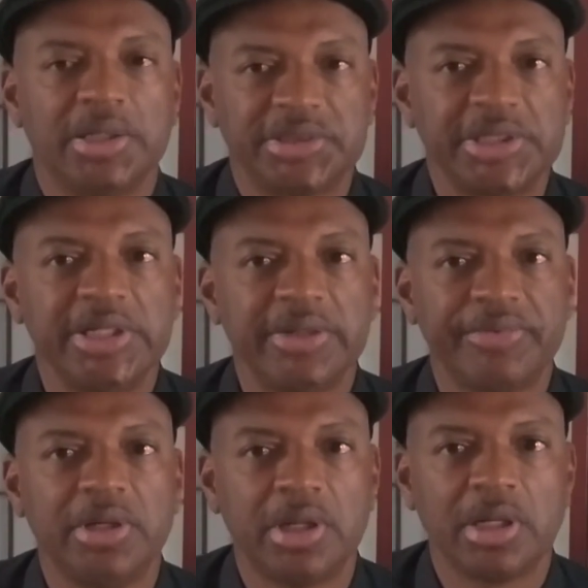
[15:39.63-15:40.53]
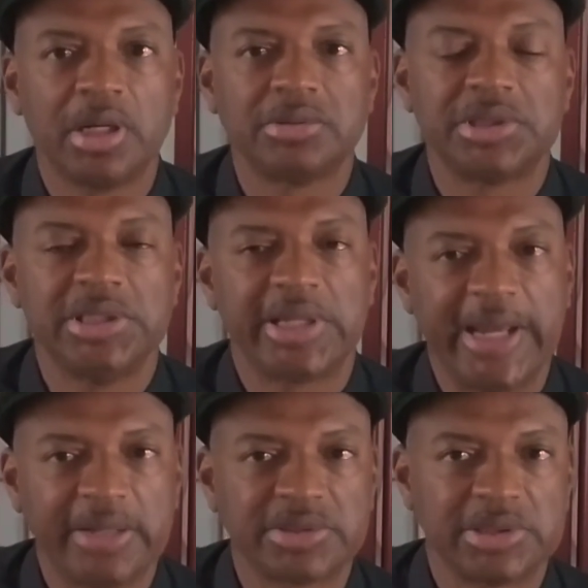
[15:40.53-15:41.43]
See if you can go to the
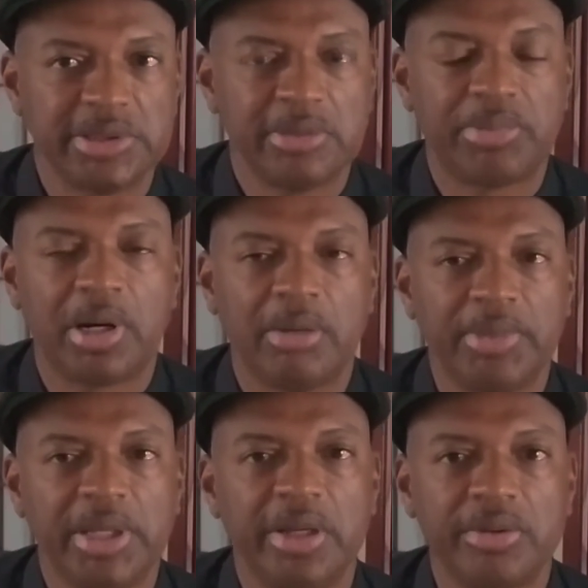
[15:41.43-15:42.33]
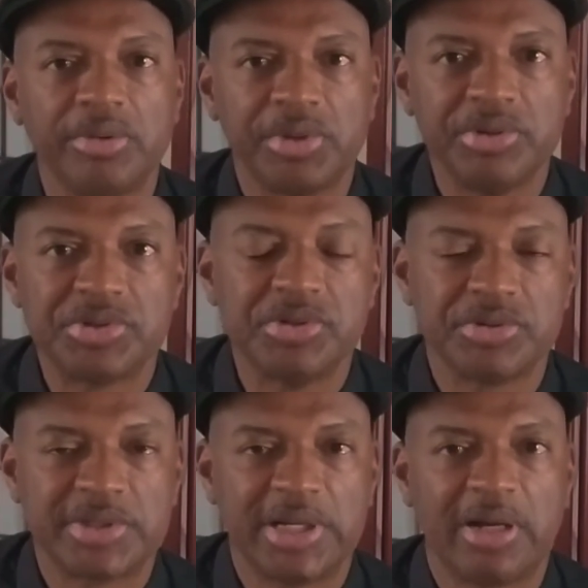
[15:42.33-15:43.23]
counseling department, introduce
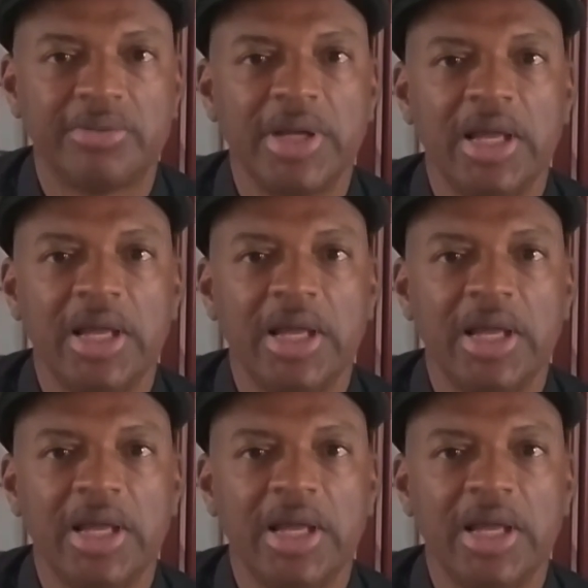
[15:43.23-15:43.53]
yourself,